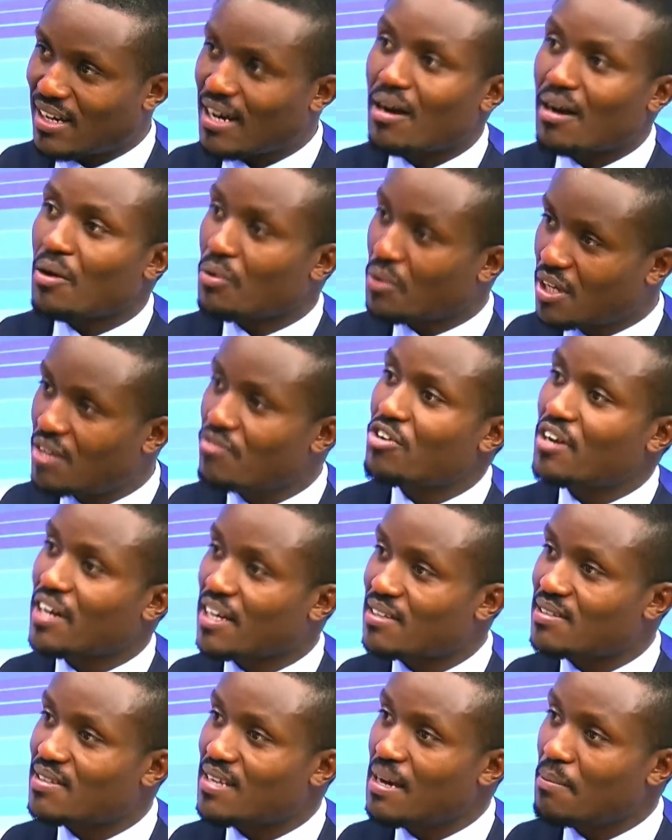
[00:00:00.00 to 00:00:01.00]
I'll give you
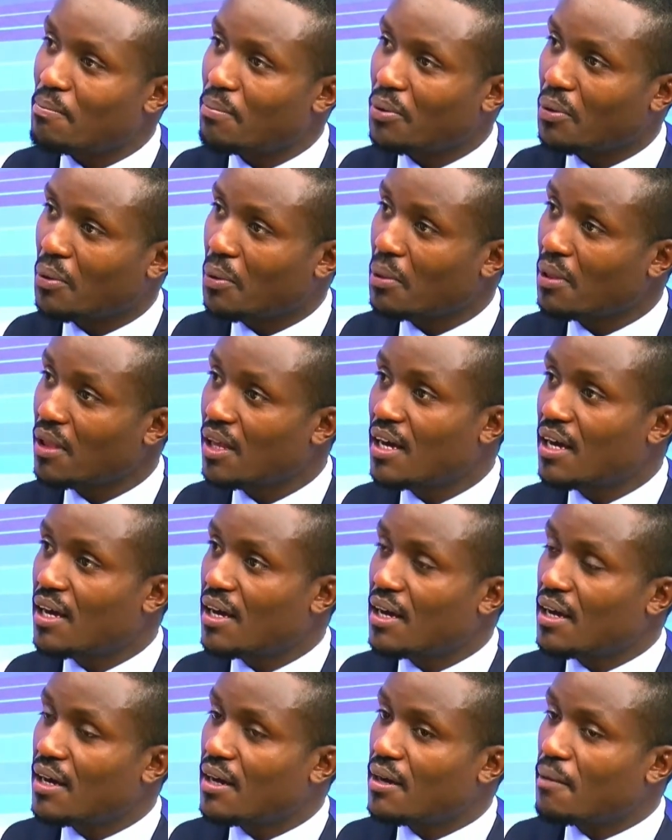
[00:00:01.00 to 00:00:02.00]
an example
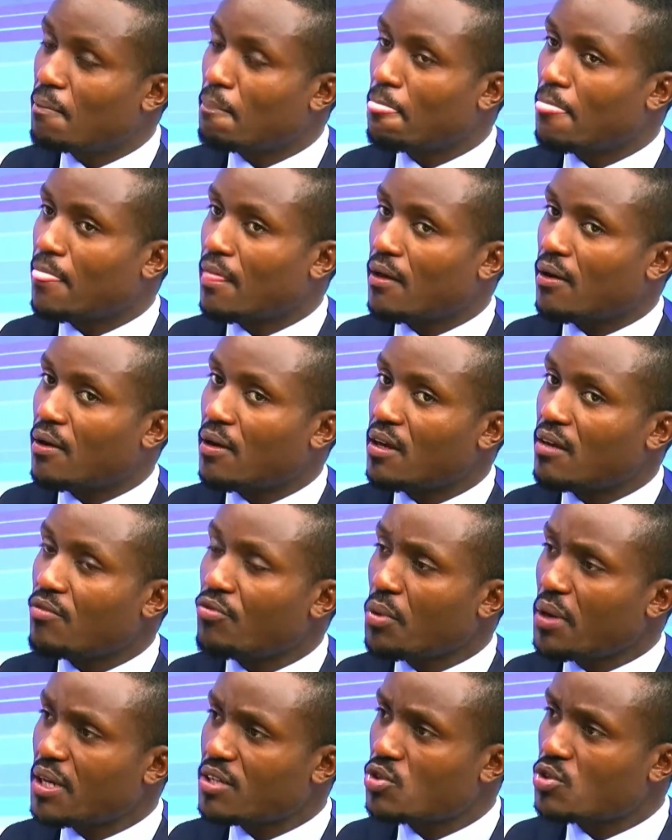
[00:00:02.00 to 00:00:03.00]

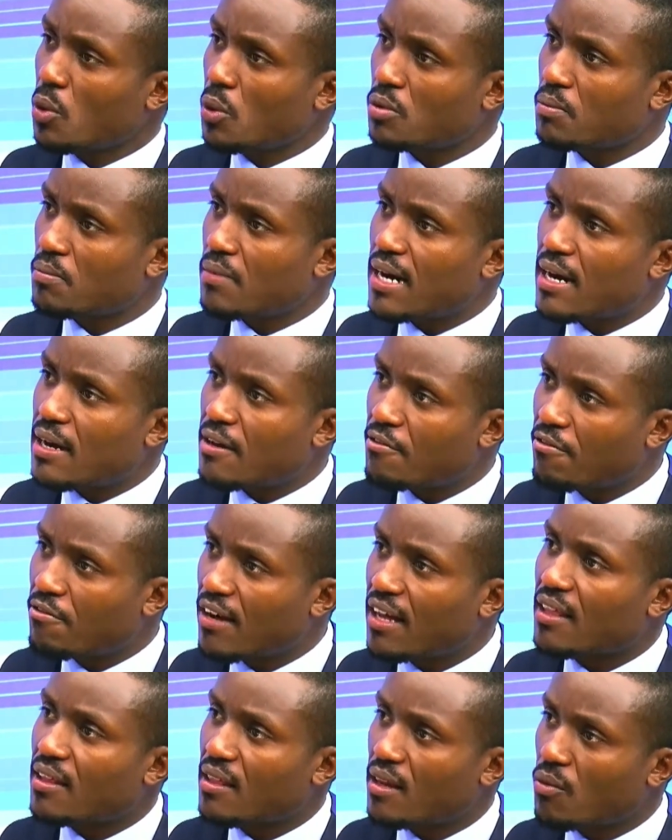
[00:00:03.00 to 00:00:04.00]
when I told my
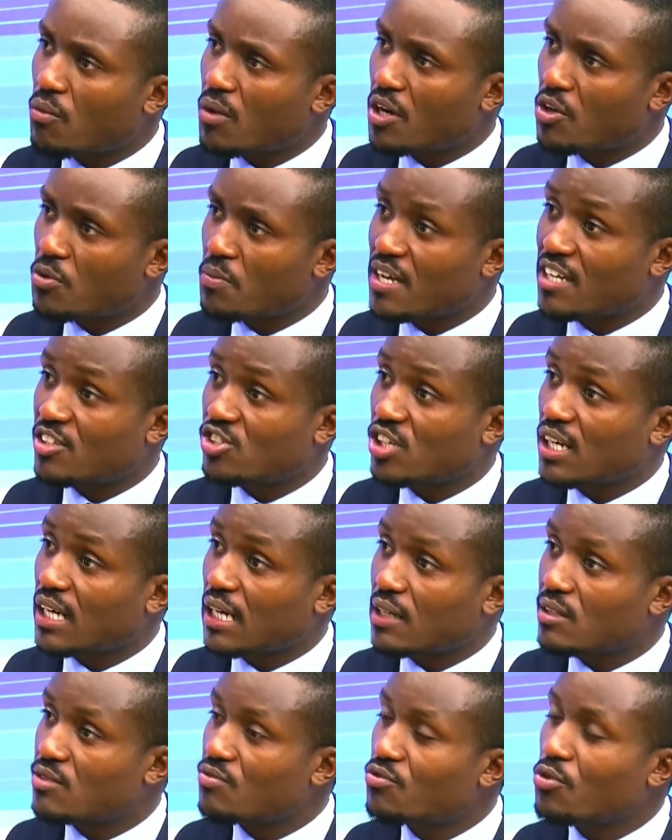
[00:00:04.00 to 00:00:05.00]
father that I wanted to be a
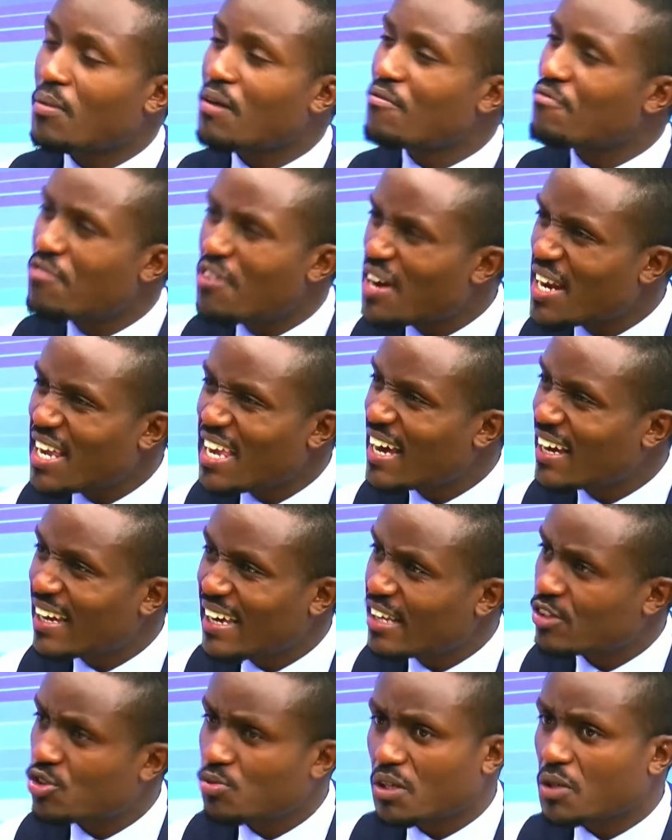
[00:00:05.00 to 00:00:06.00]
journalist from a very
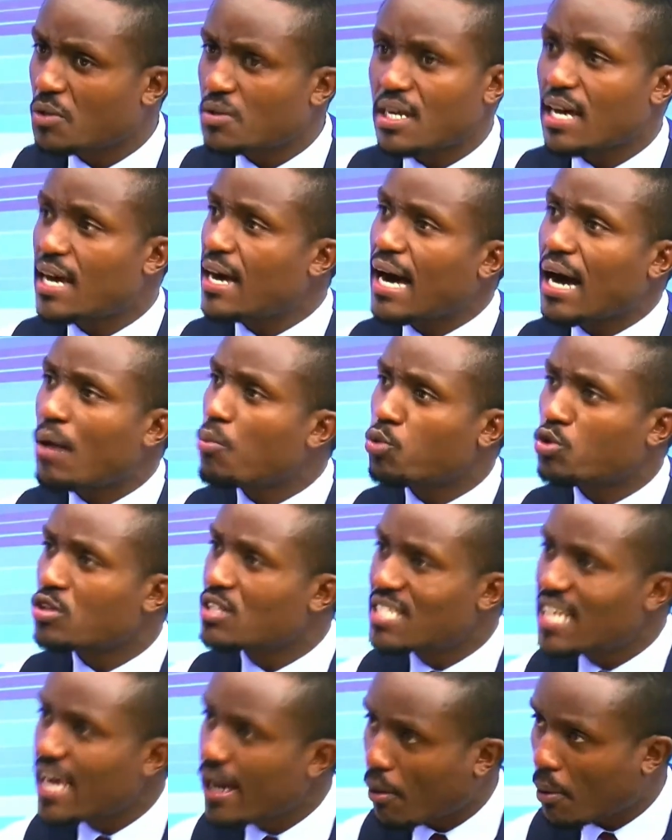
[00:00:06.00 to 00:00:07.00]
young age, because I
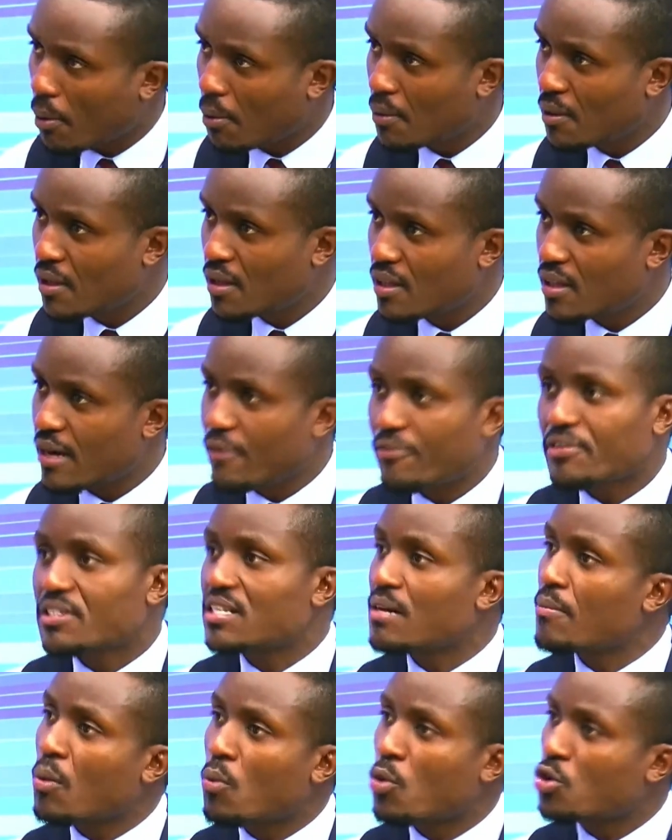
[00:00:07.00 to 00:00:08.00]
would tell every
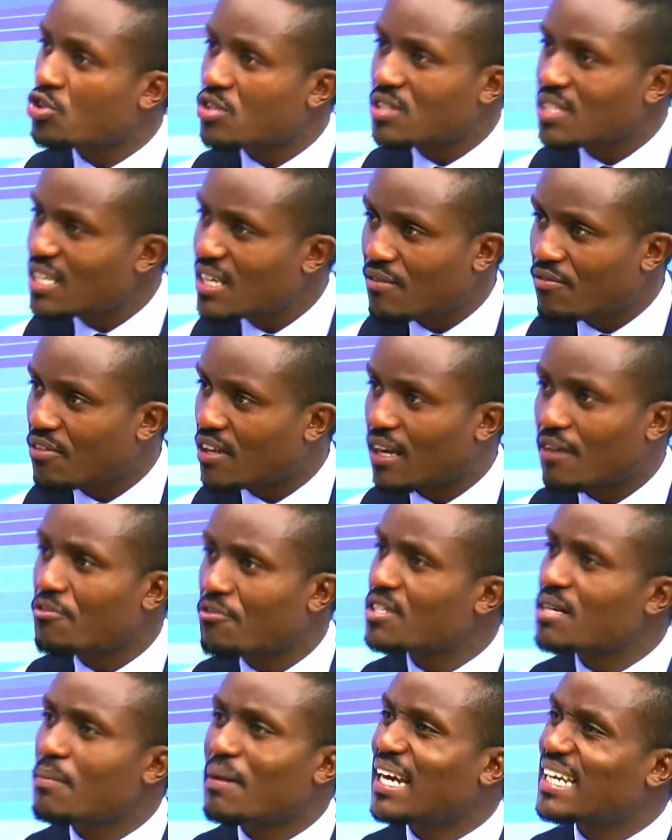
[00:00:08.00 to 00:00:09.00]
time I watch TV,
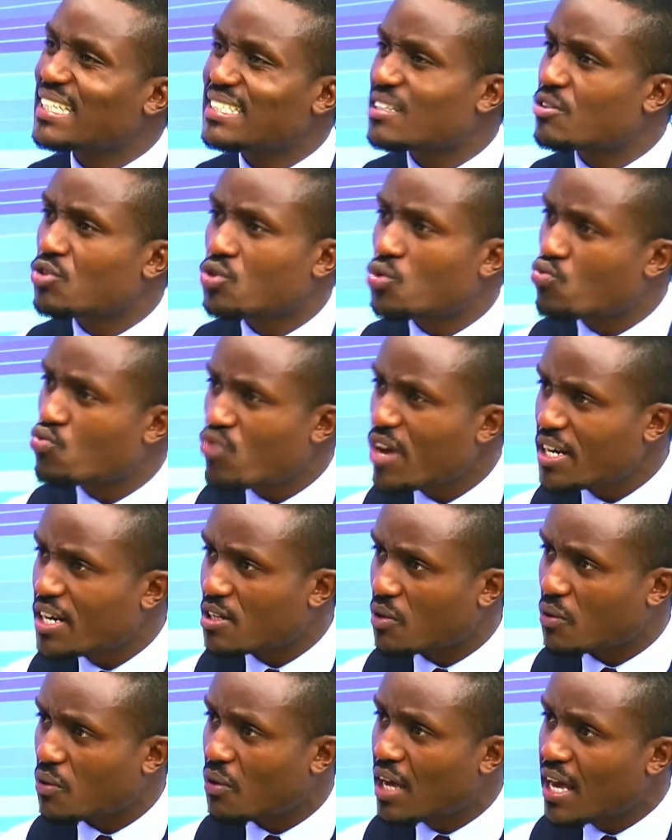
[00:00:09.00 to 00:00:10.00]
every time I listen to
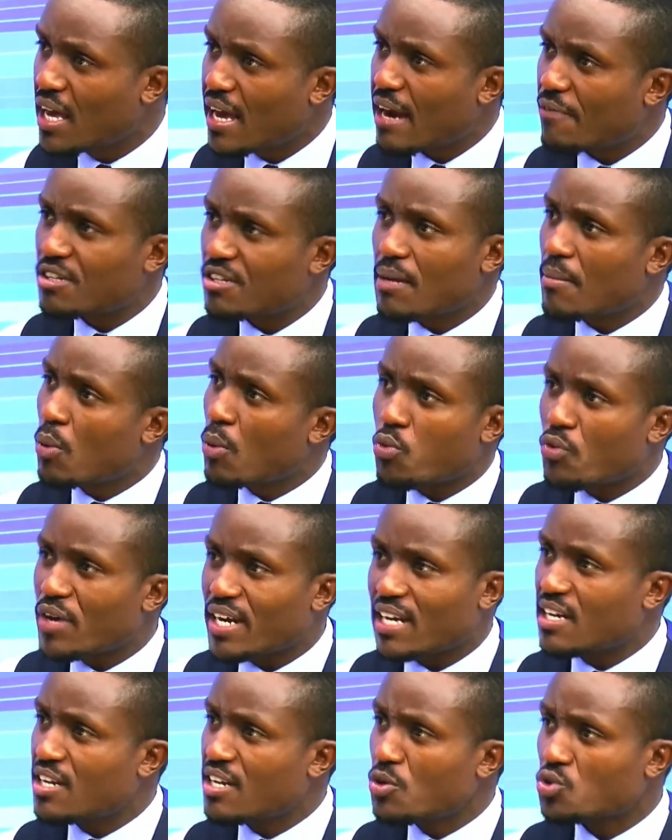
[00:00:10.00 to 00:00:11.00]
radio, every time I
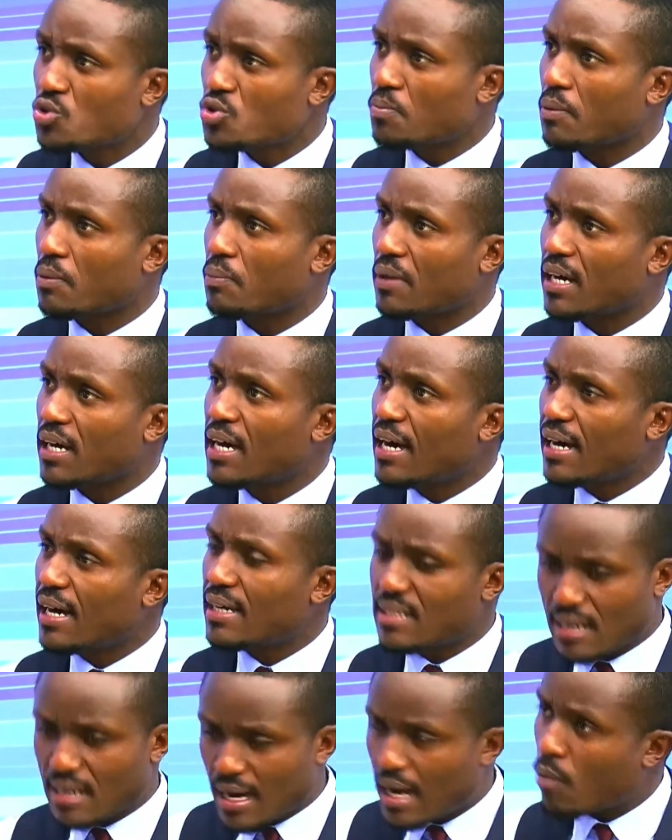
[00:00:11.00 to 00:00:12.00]
read a newspaper,
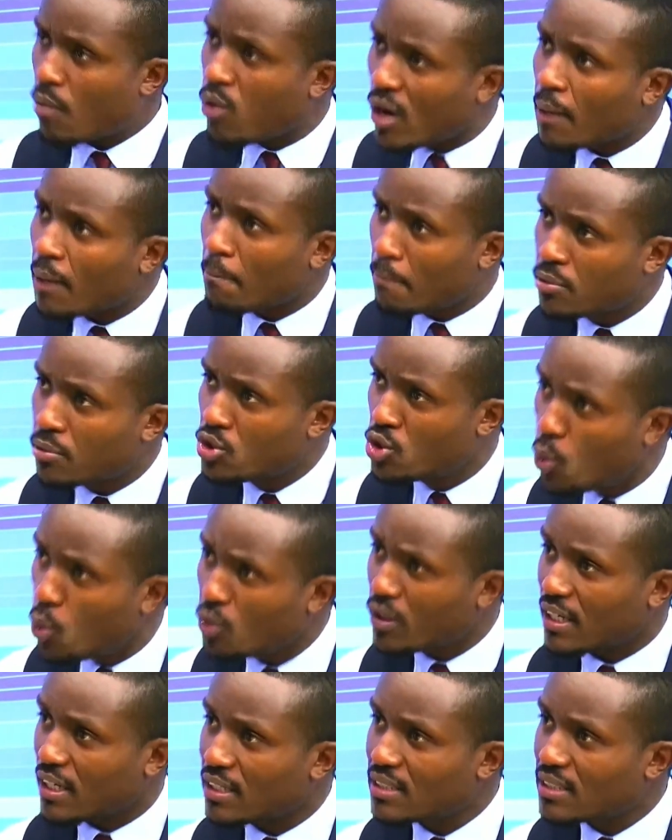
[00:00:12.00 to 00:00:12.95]
I said, I want to do